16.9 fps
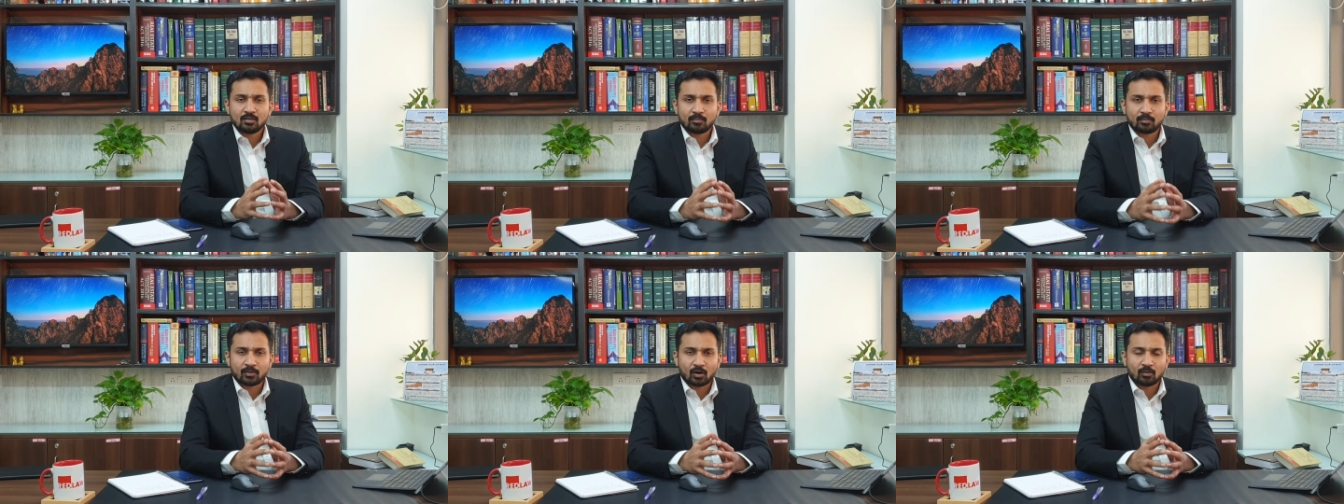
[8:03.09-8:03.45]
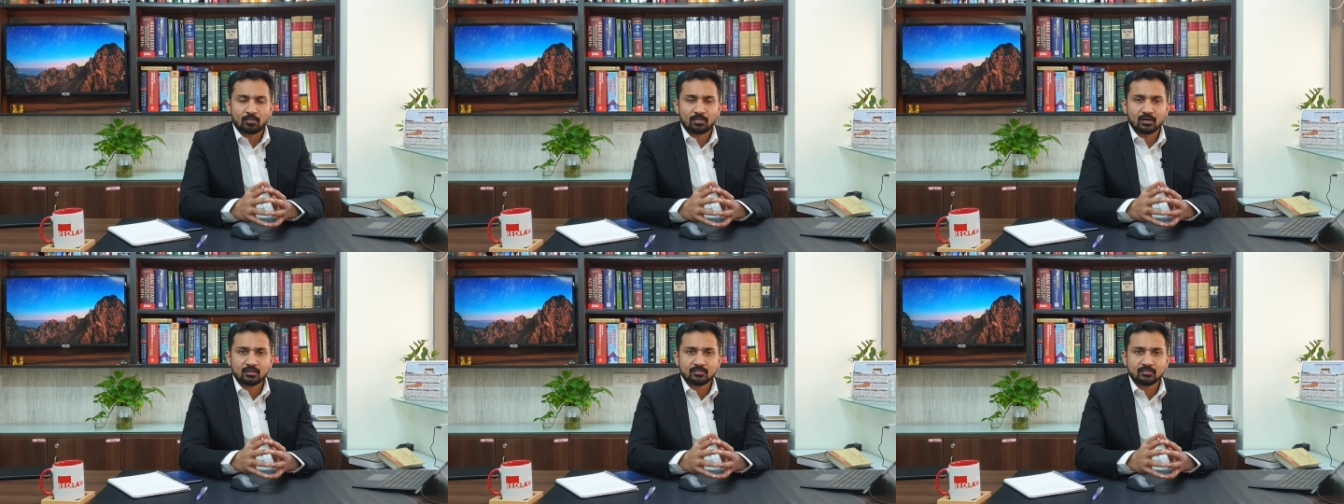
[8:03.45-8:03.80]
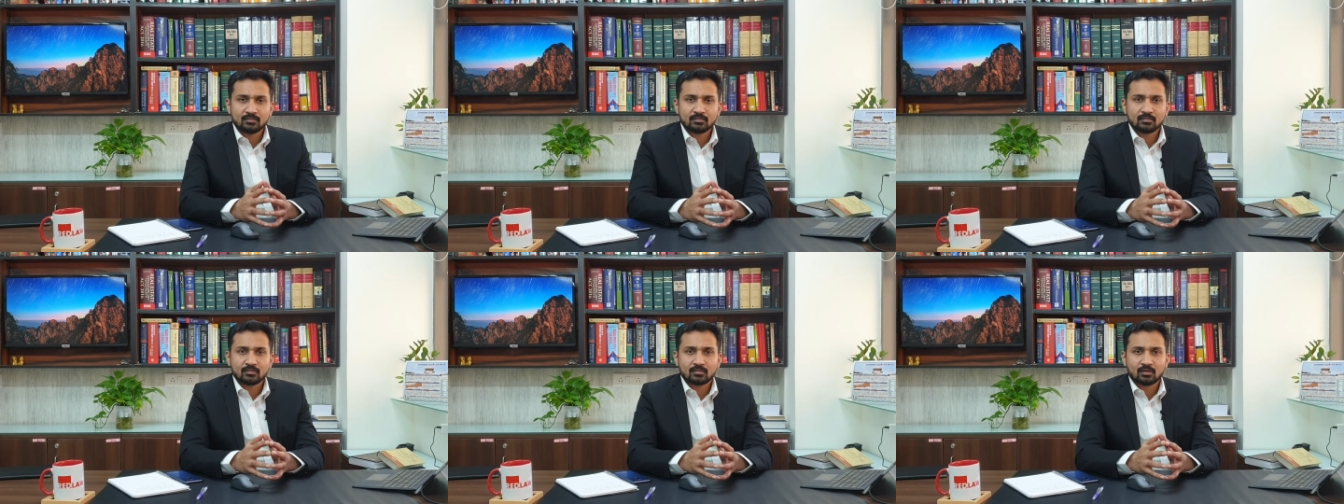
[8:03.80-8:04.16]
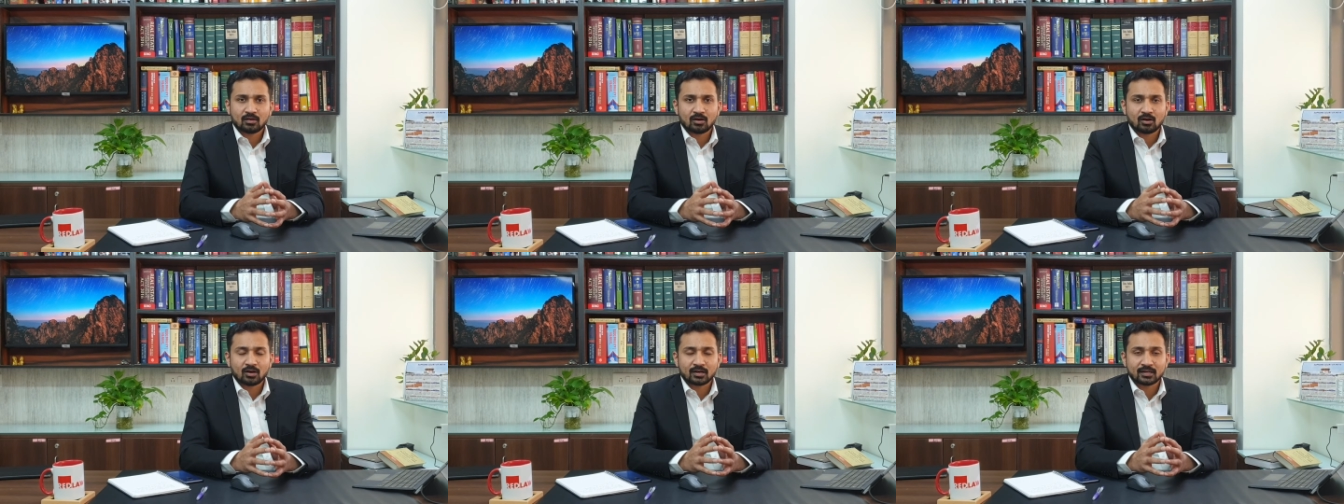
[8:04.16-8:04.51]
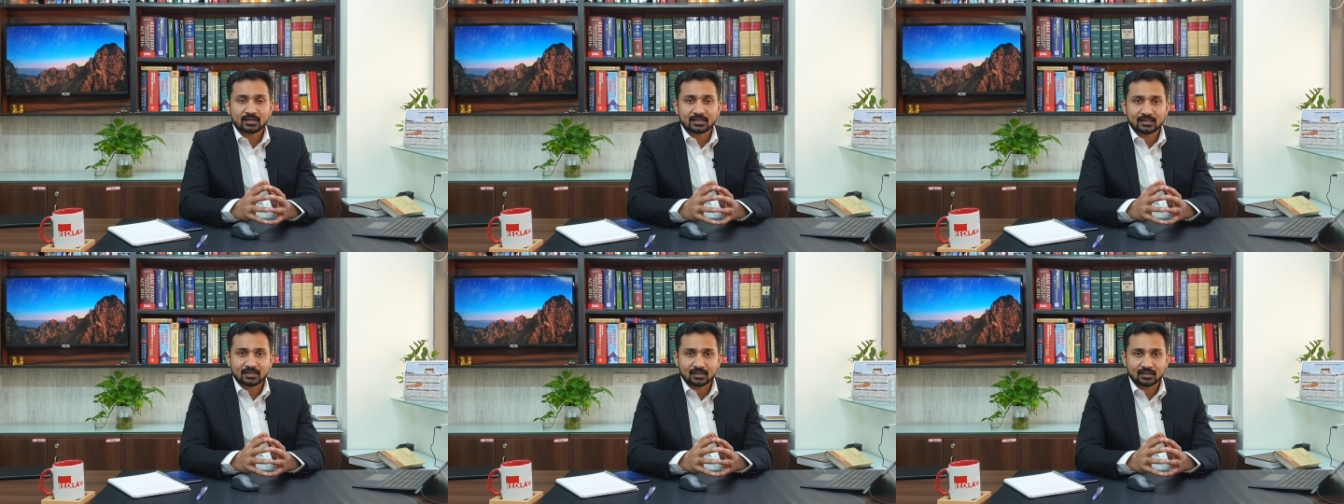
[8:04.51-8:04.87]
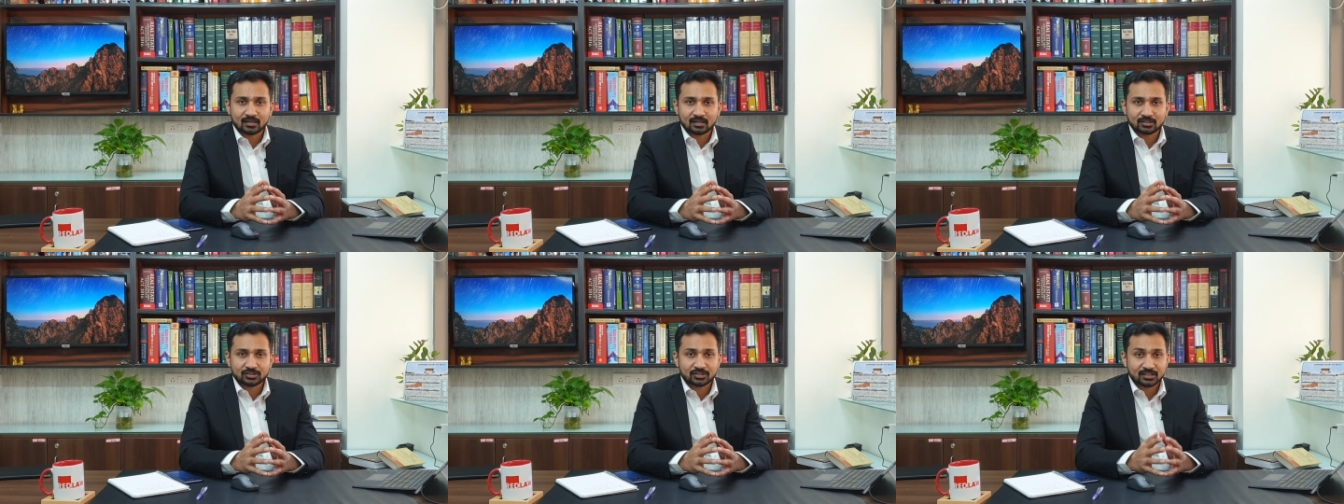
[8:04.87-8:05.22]
problem or
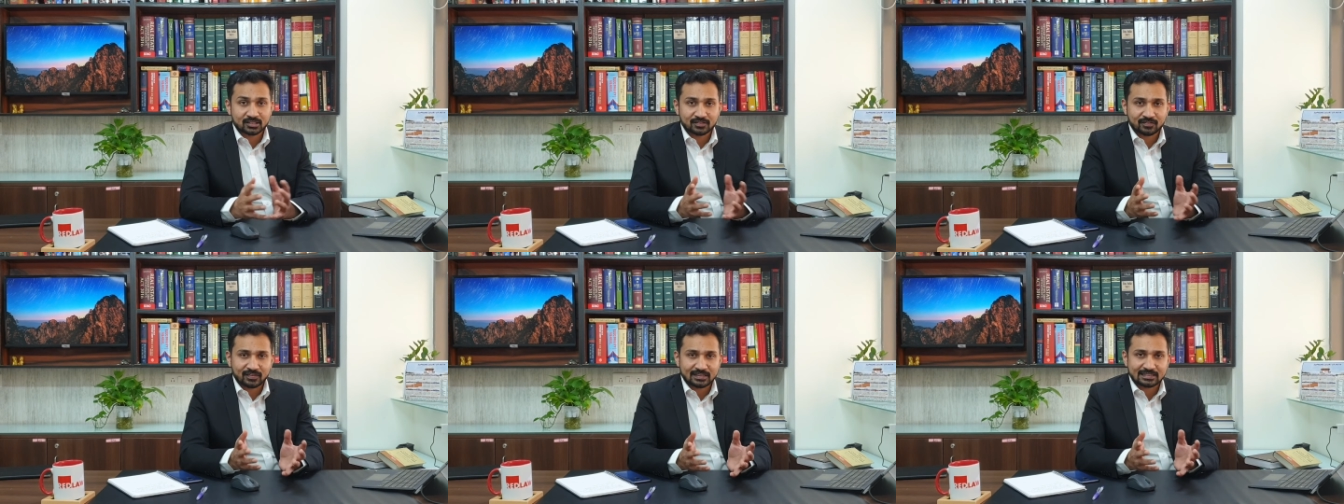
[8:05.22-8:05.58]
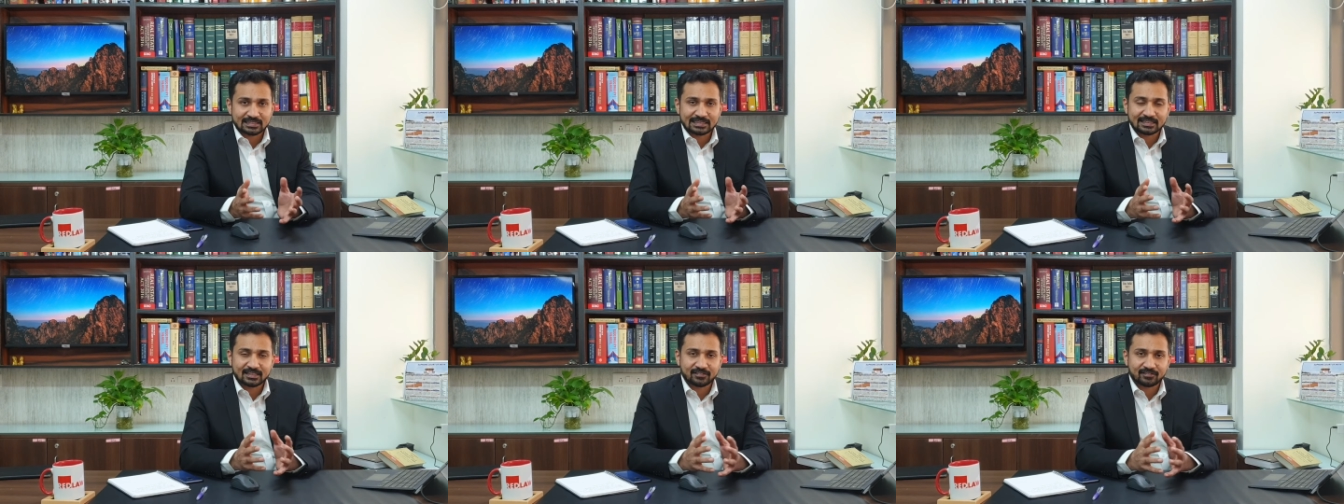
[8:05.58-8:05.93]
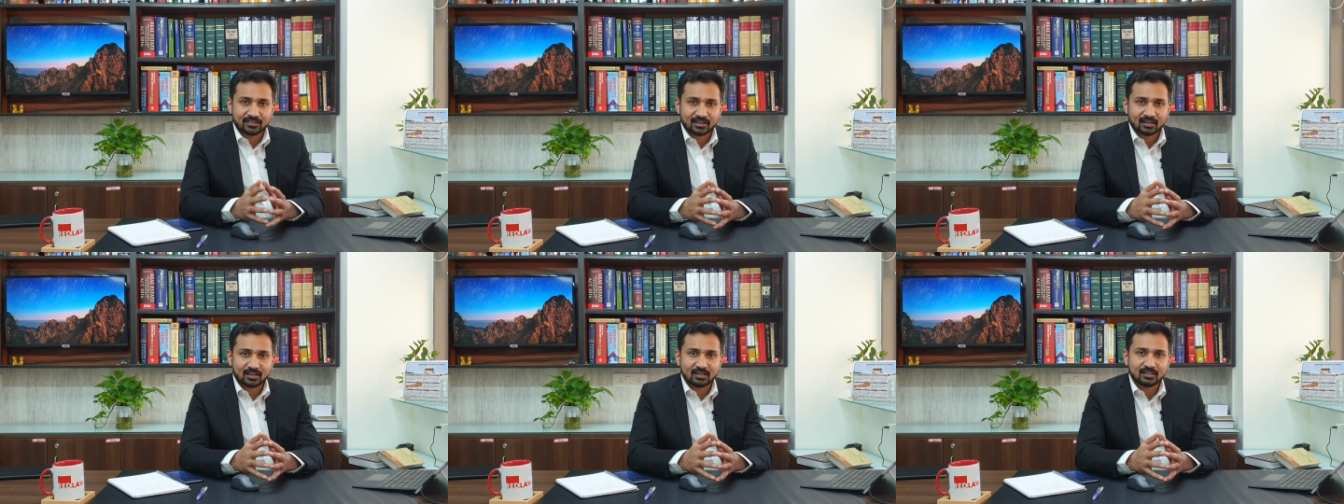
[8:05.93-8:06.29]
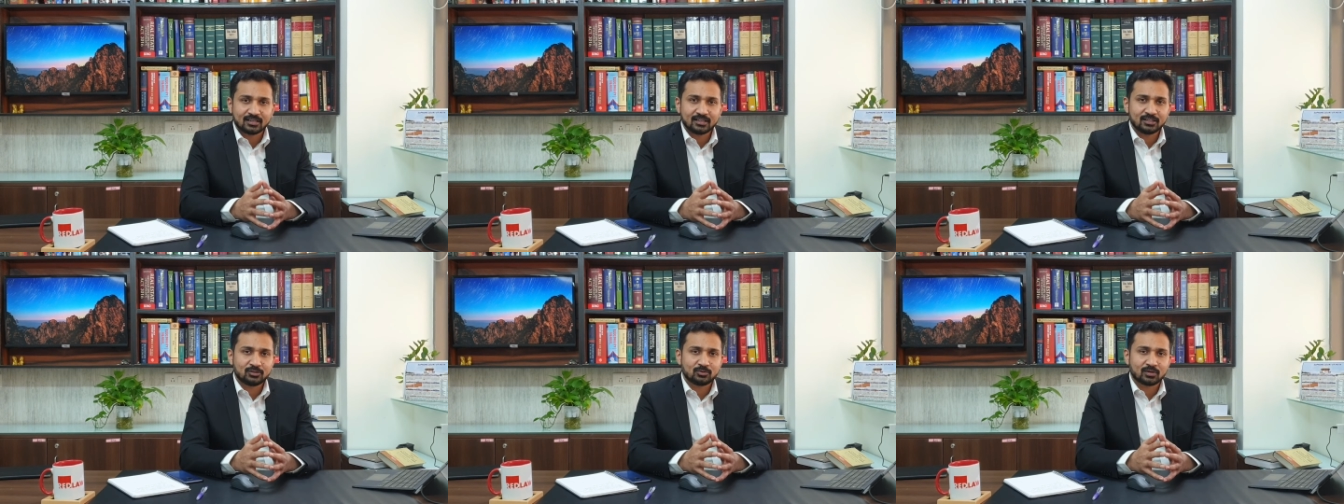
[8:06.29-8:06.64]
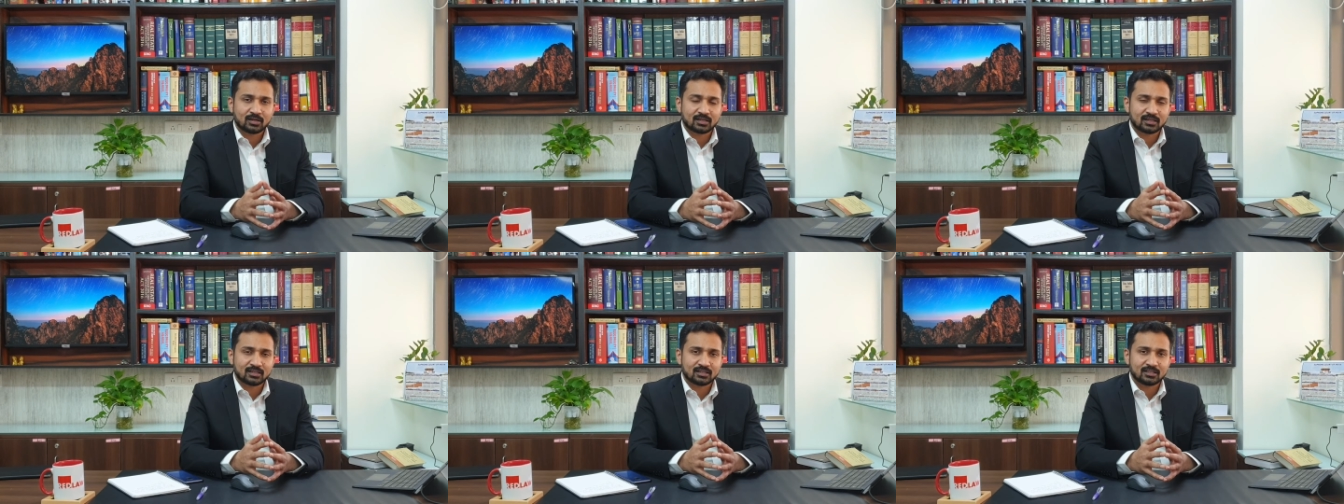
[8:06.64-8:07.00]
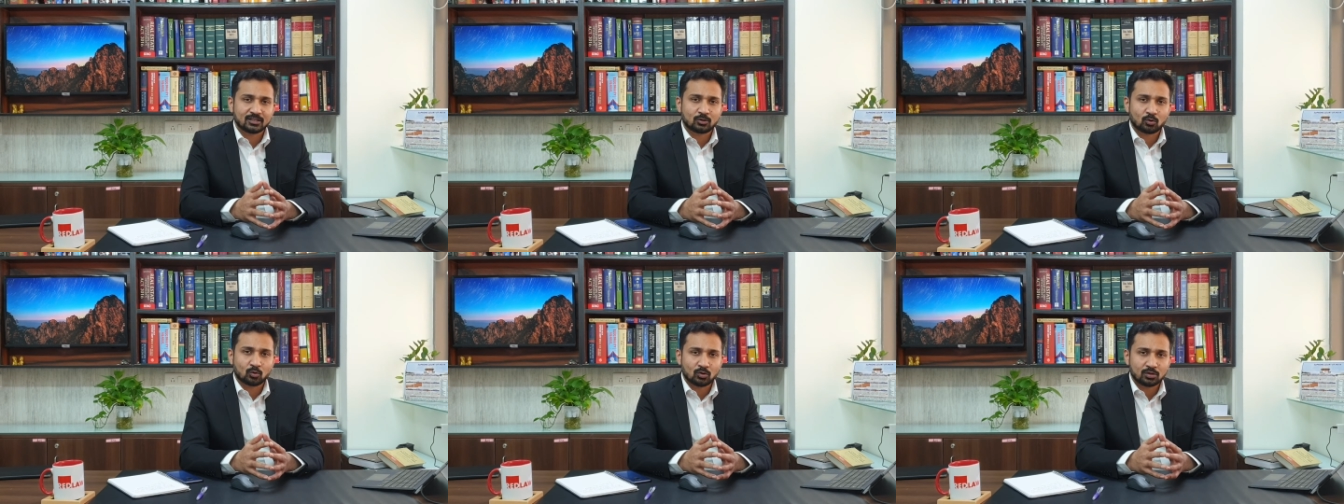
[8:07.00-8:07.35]
uh, she is facing difficulty to attend the
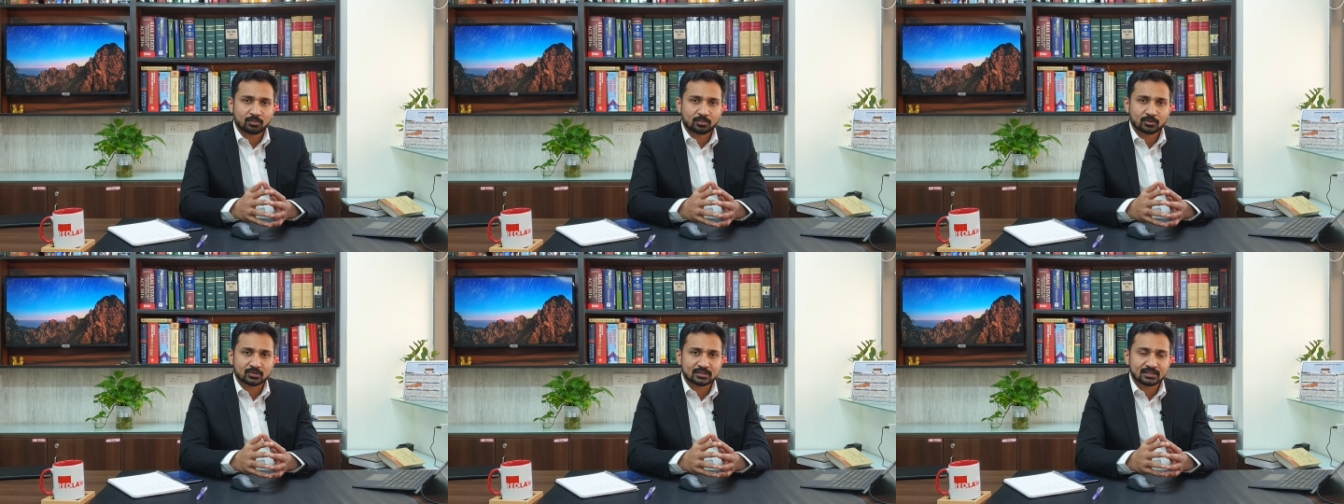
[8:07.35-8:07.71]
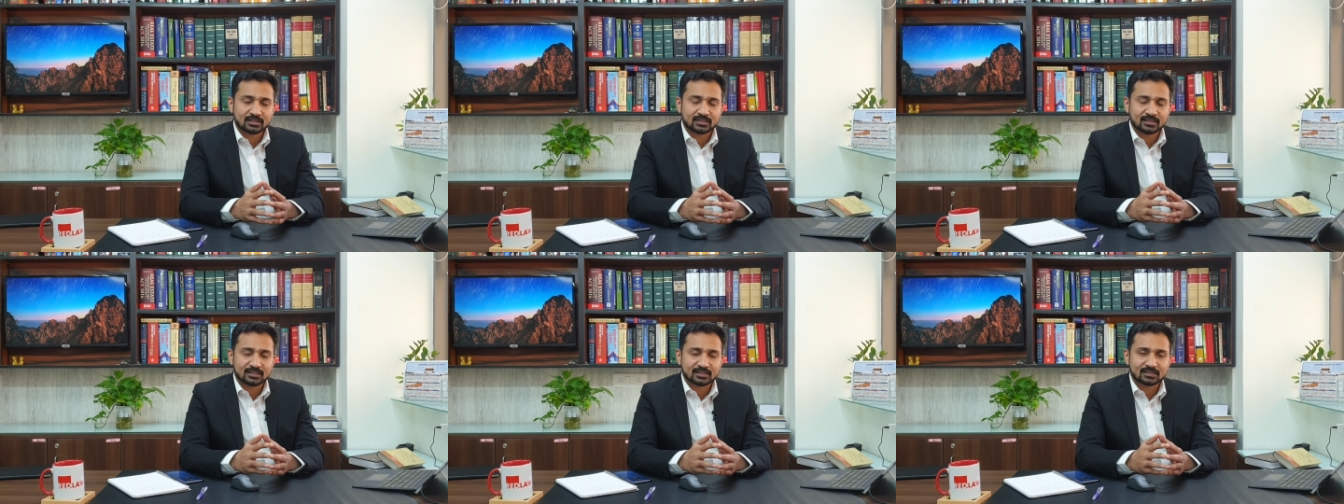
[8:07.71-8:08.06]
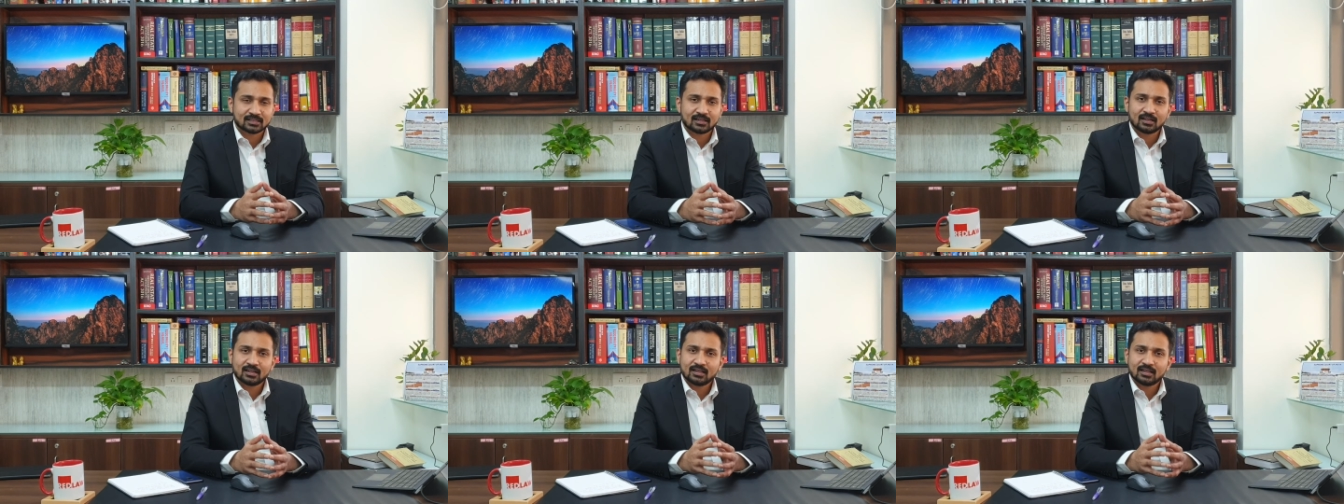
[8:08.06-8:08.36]
court proceedings,